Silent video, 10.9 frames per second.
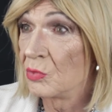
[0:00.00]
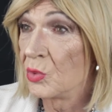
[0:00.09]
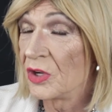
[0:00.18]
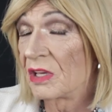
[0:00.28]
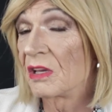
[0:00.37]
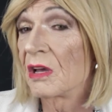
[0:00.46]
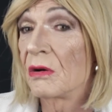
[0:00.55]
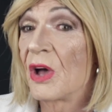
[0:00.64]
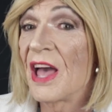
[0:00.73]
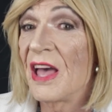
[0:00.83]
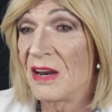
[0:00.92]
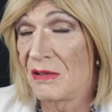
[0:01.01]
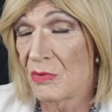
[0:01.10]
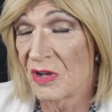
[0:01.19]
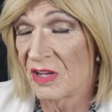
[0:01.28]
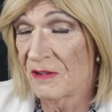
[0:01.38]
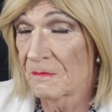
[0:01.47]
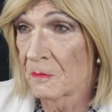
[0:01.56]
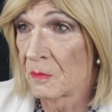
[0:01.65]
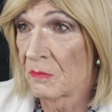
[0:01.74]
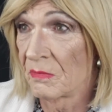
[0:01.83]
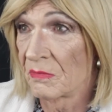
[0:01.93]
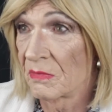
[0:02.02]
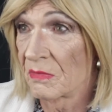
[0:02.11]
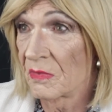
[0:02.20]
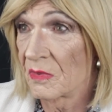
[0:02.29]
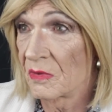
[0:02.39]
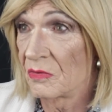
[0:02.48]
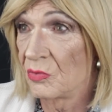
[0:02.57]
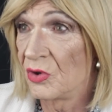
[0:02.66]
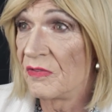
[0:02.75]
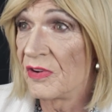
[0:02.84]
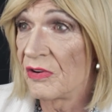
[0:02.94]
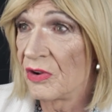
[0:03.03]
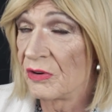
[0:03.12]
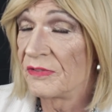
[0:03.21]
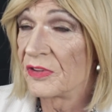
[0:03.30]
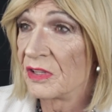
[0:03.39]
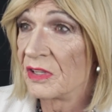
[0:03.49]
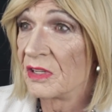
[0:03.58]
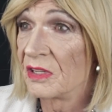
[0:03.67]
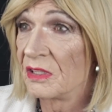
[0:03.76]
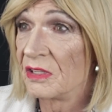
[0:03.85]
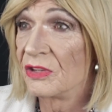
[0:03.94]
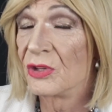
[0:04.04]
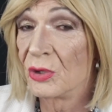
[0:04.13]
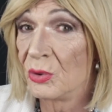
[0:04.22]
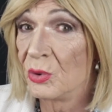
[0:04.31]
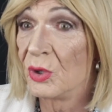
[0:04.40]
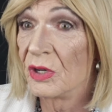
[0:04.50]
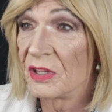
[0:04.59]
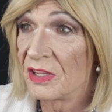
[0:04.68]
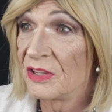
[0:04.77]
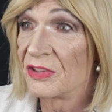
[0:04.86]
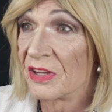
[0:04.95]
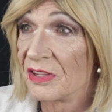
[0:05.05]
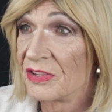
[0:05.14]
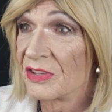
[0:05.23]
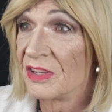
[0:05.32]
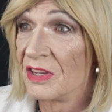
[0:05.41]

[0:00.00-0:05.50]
we can go anywhere. We very often do these days.